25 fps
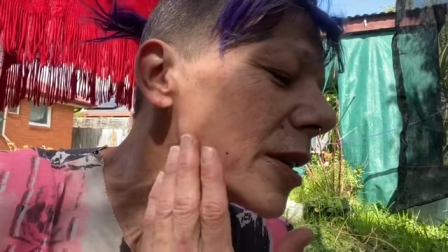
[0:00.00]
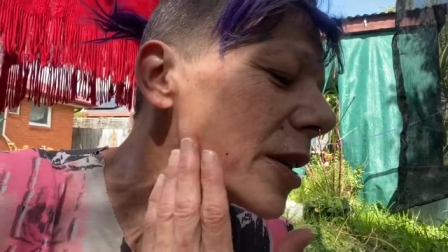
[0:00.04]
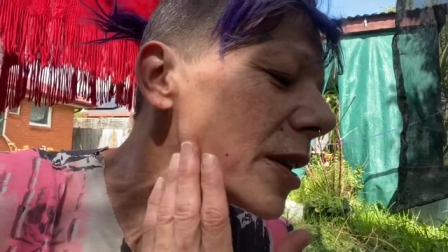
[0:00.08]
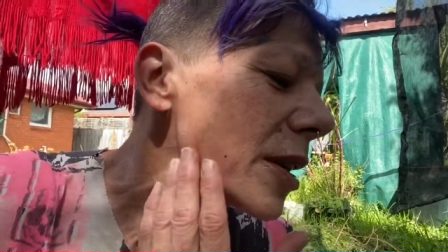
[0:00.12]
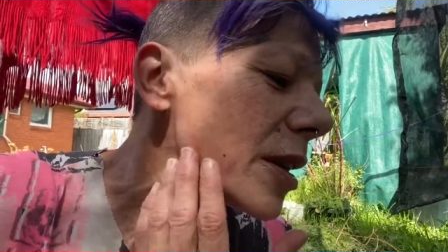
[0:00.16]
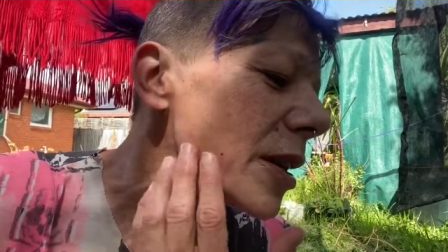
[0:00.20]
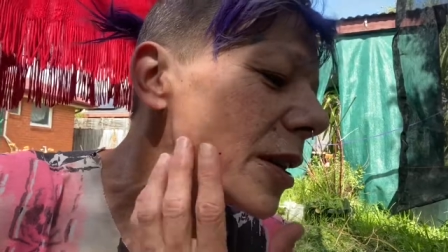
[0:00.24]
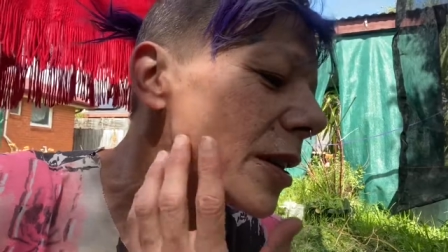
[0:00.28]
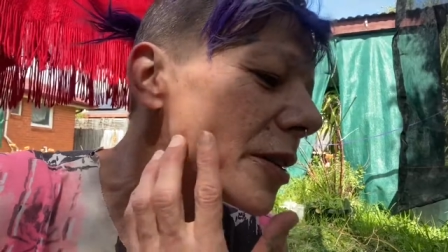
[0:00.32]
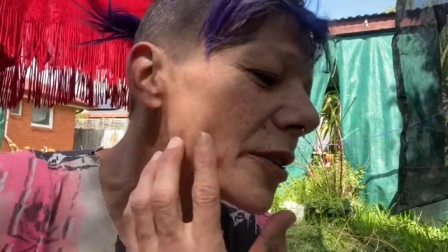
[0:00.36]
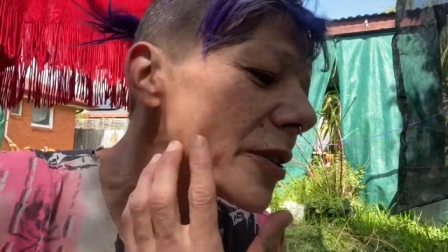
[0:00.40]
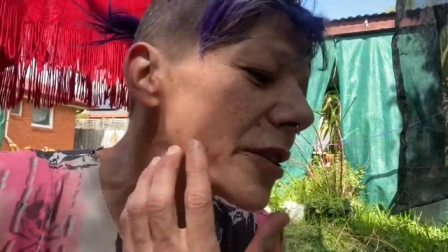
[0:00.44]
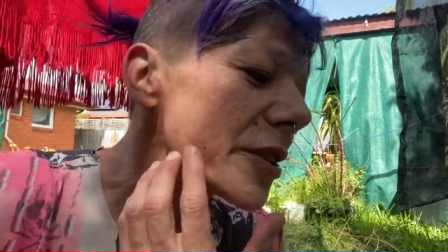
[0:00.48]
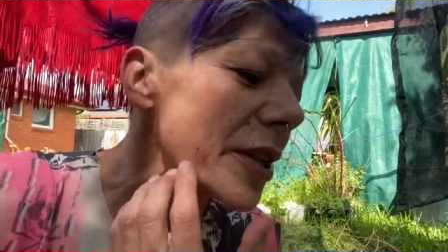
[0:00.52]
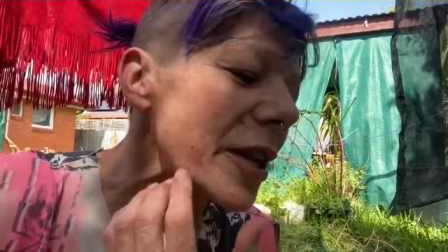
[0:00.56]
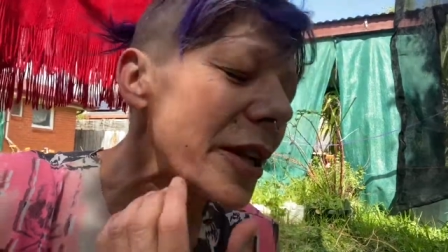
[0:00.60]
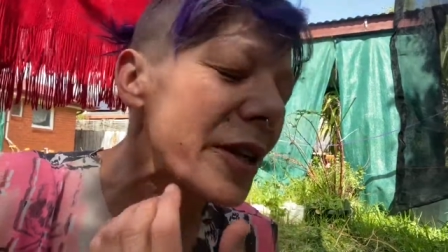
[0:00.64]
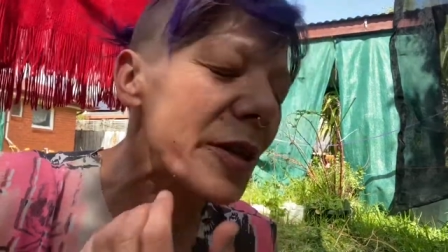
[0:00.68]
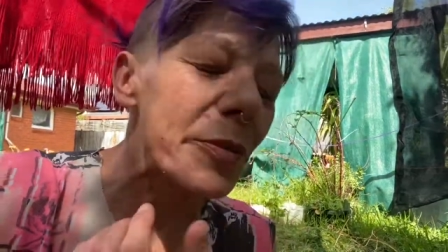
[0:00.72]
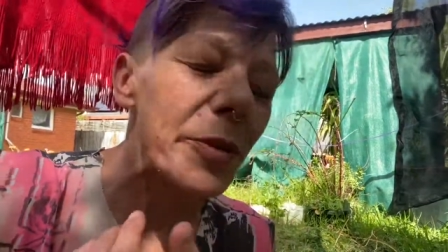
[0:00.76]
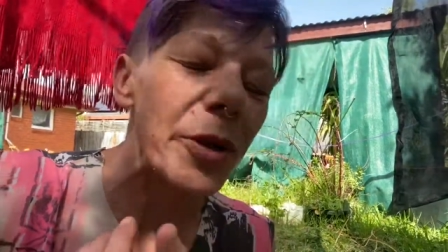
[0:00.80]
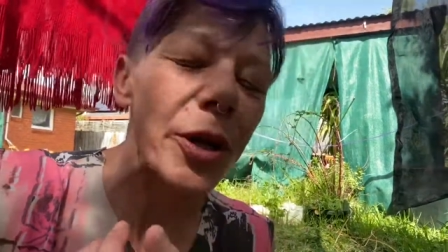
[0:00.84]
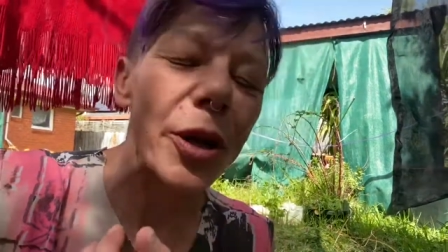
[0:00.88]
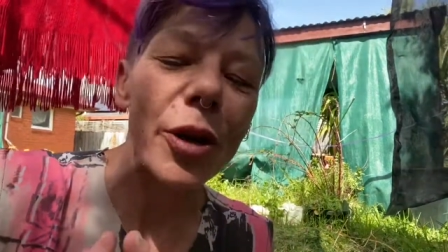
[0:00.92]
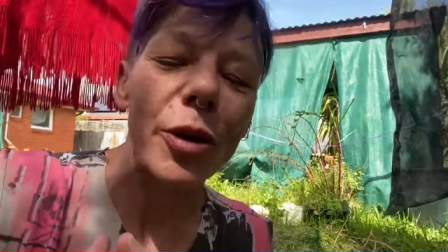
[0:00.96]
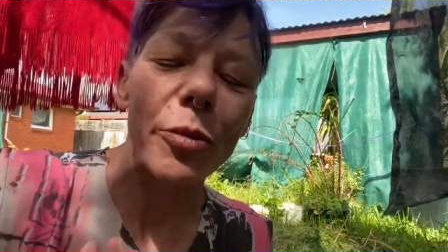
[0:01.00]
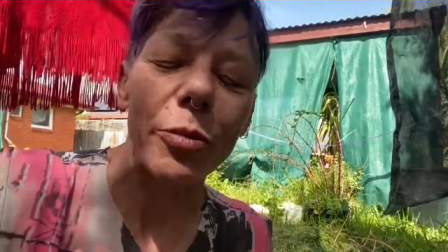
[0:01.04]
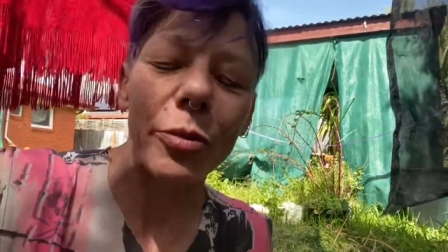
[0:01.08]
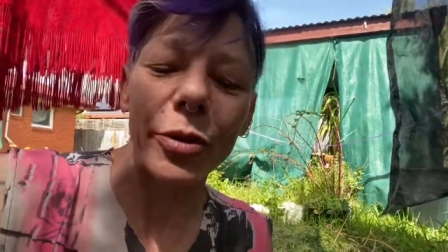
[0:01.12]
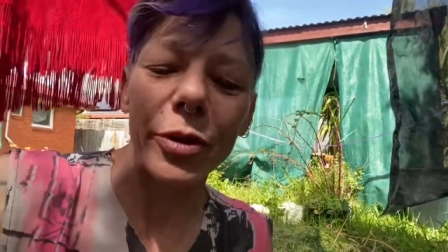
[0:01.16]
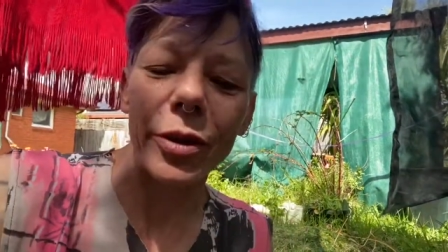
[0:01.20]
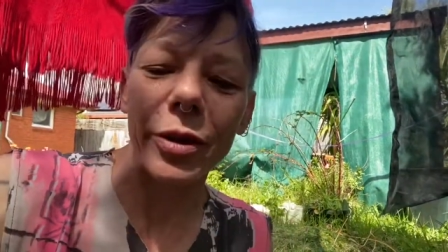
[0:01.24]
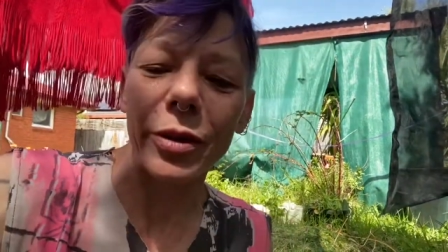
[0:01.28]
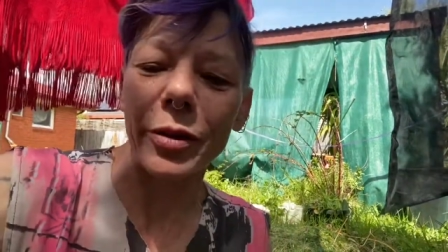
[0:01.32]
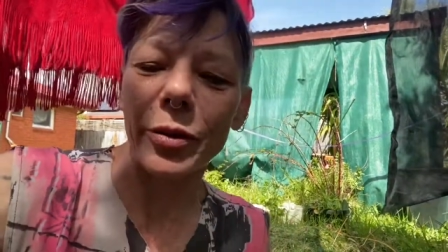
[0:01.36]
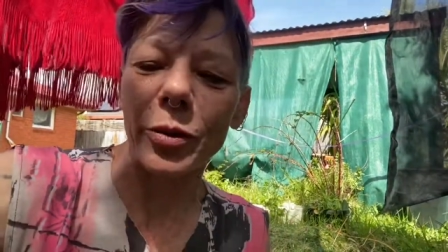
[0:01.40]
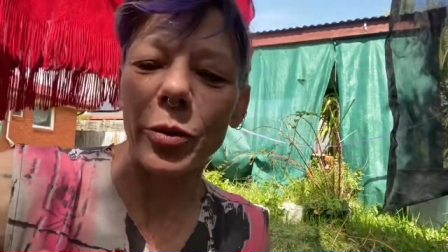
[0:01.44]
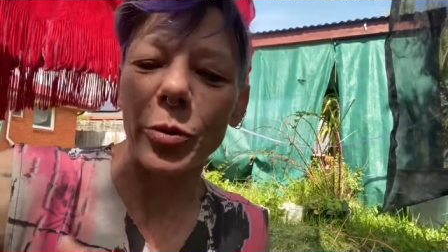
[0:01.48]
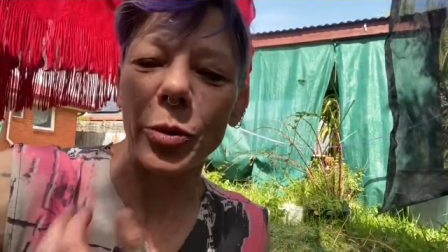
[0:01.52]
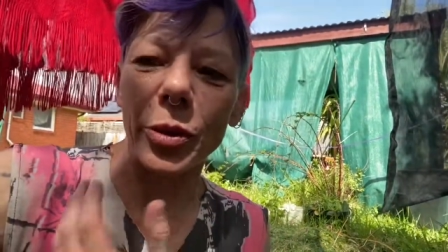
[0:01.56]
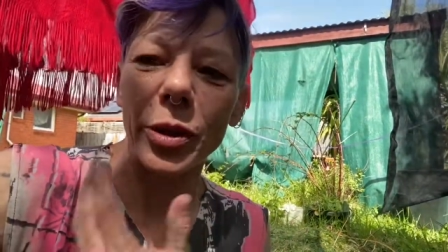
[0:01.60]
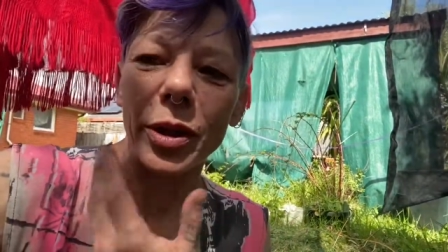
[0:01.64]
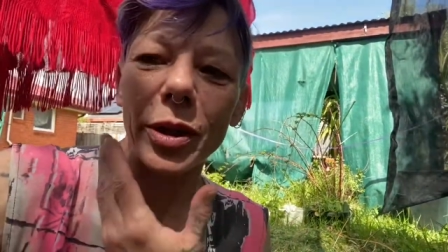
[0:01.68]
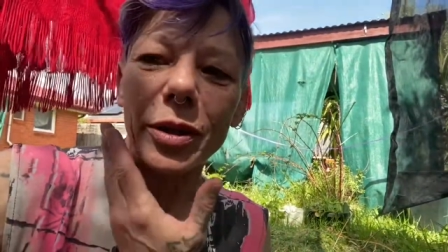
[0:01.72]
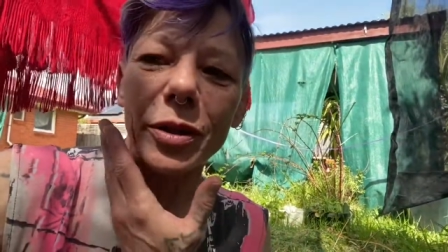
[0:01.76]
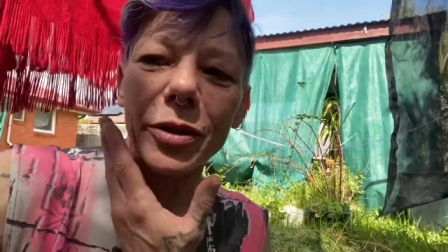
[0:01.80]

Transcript: Uh, slashed me open a little bit.